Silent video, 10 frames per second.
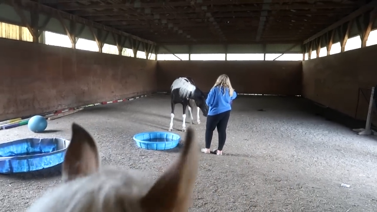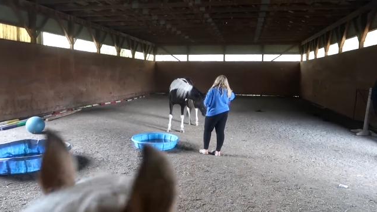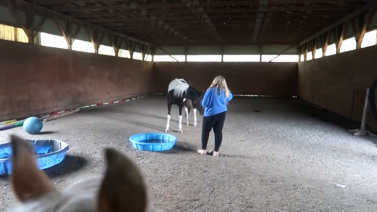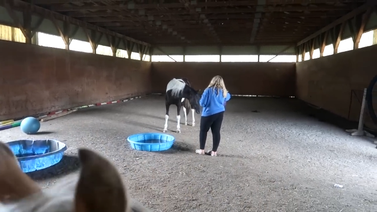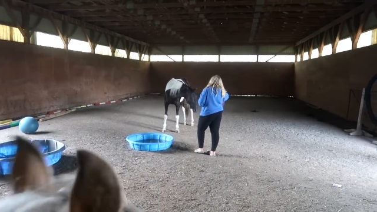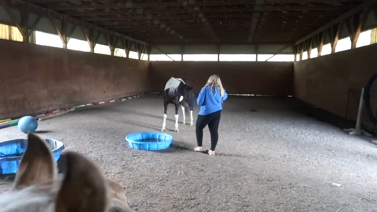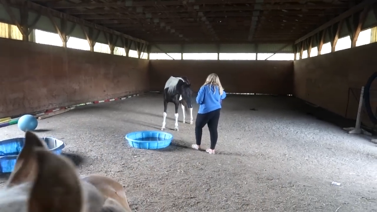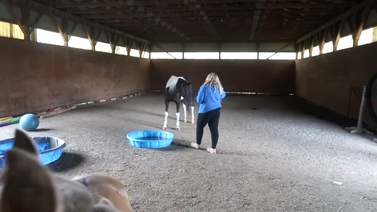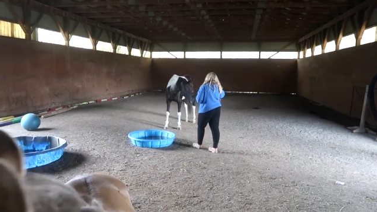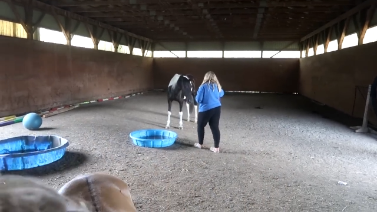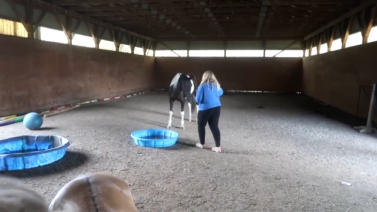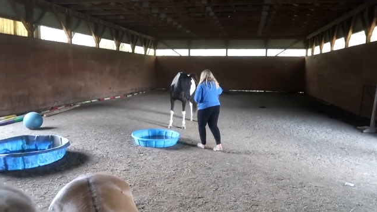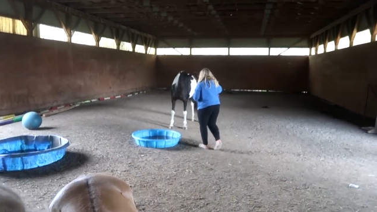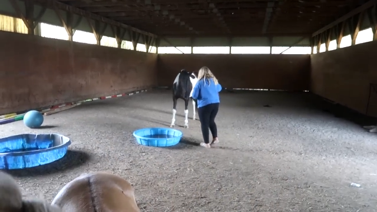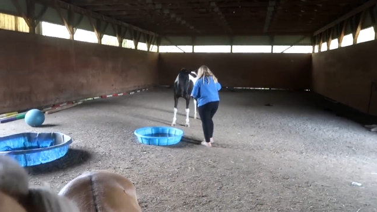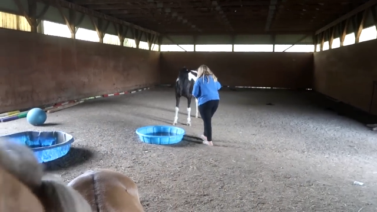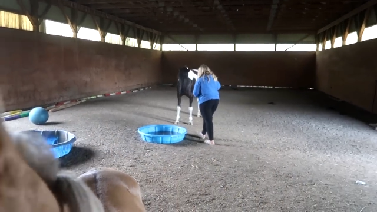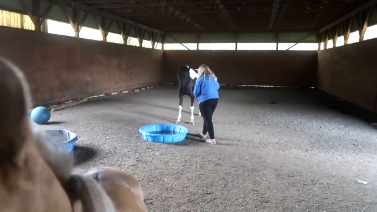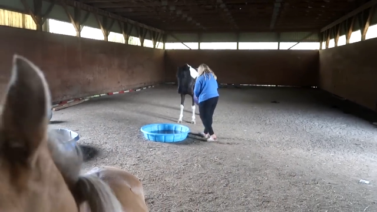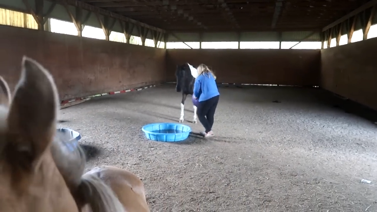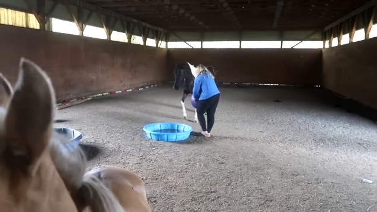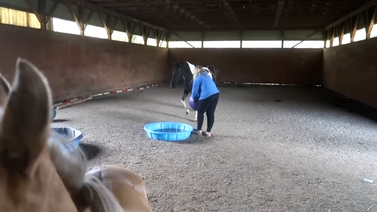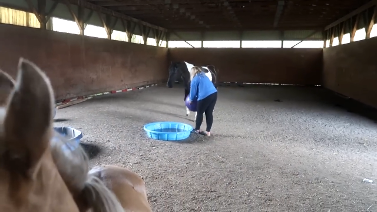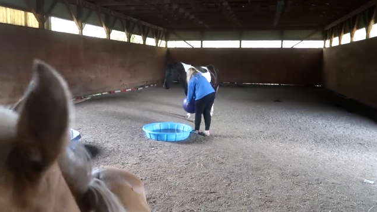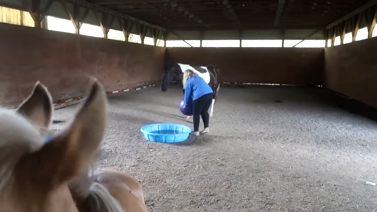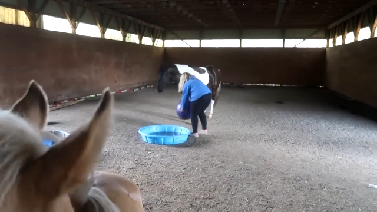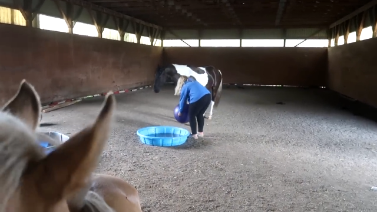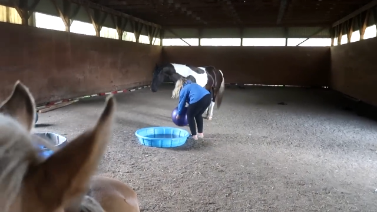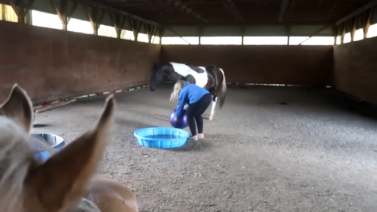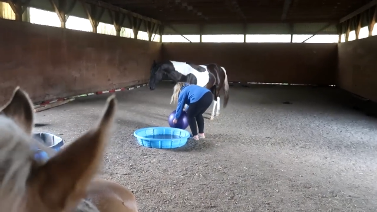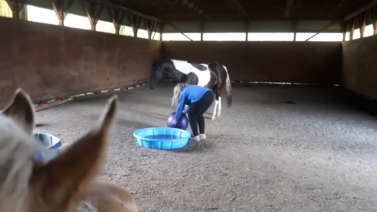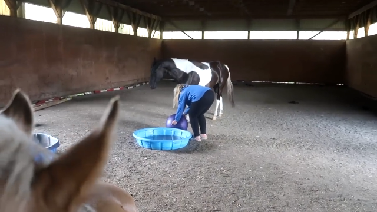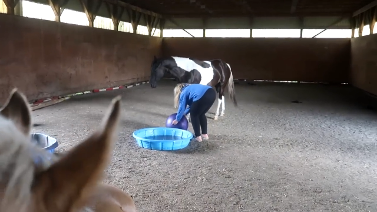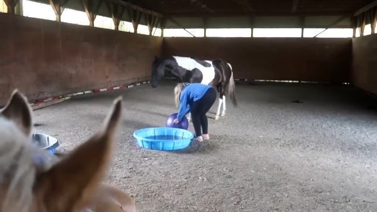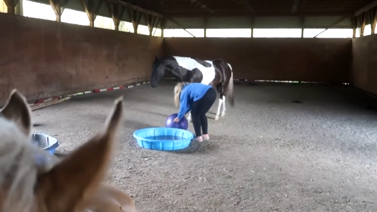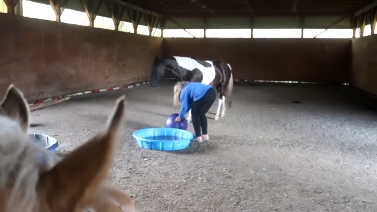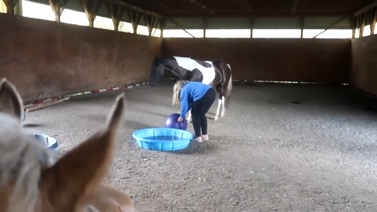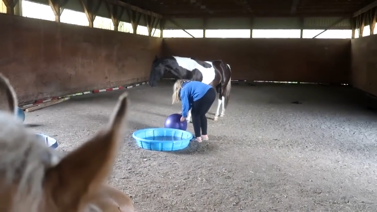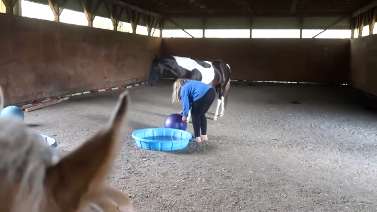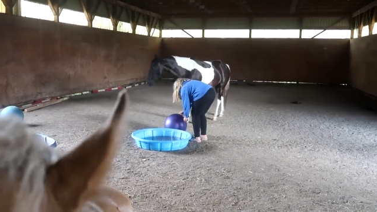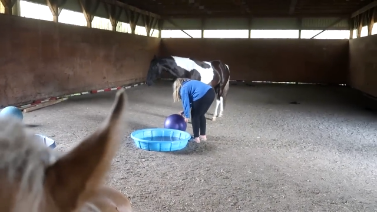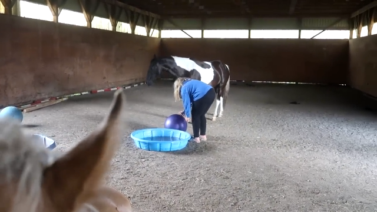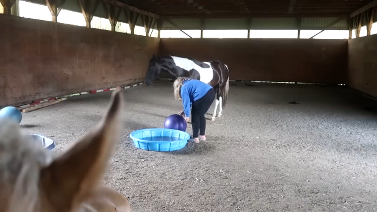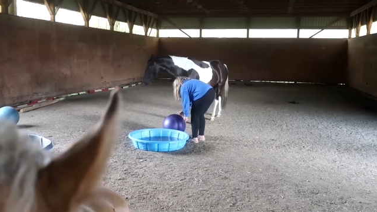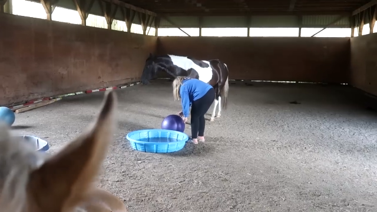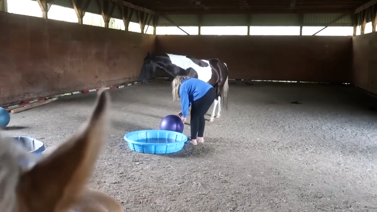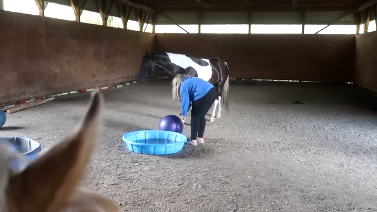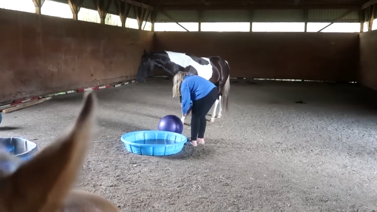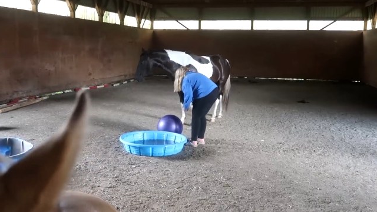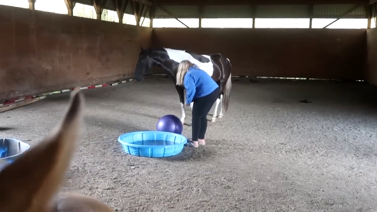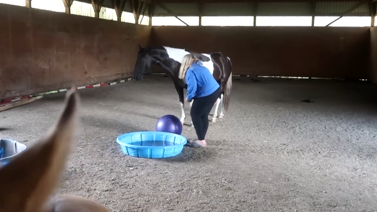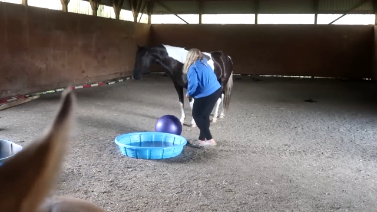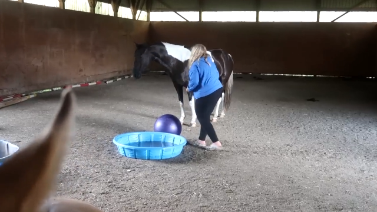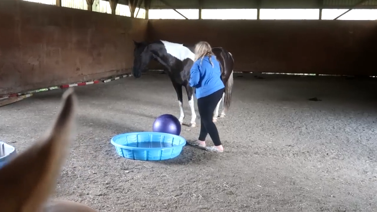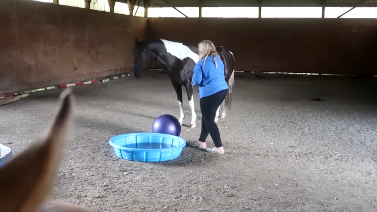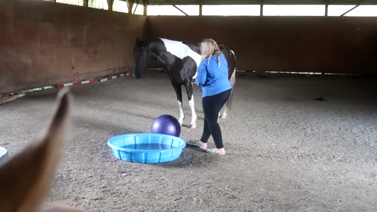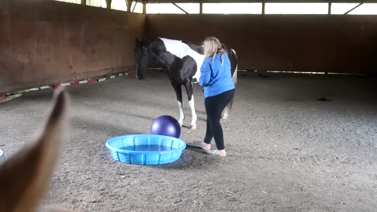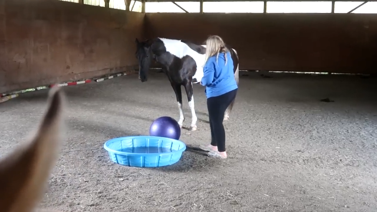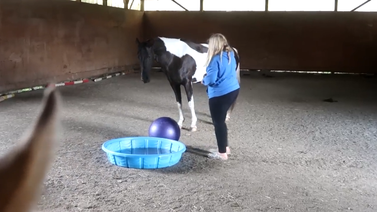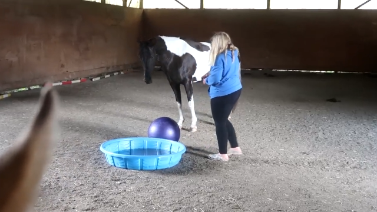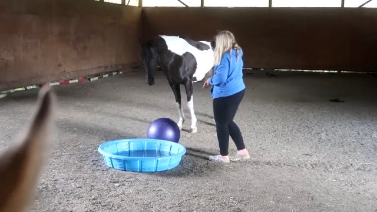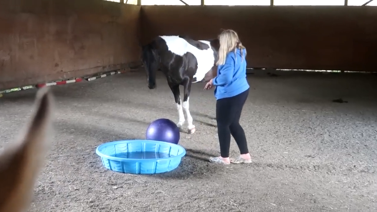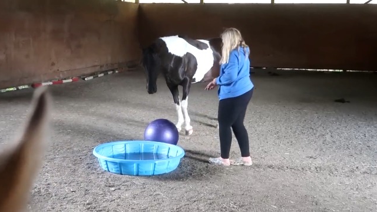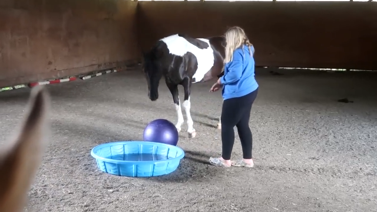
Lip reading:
[unreadable: no face in view]